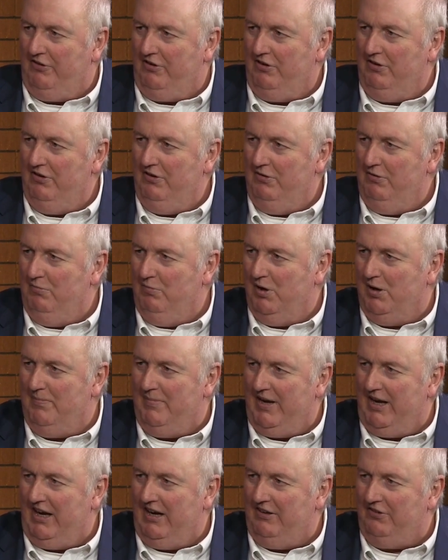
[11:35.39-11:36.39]
2 will
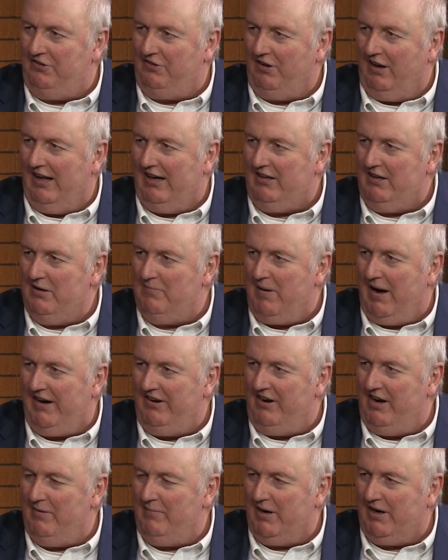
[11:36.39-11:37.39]
be selected by
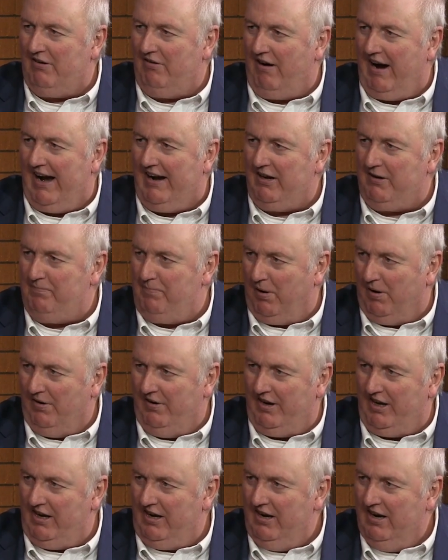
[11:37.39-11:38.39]
Democratic
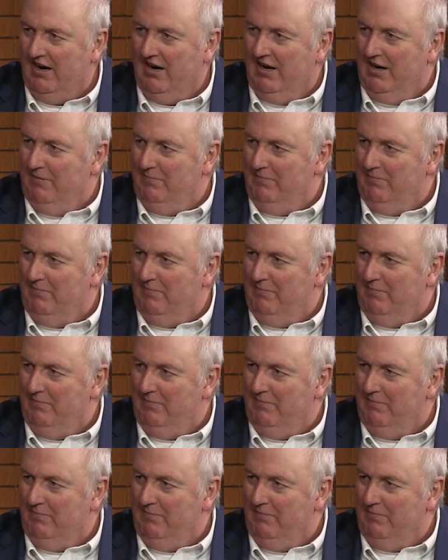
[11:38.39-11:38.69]
Party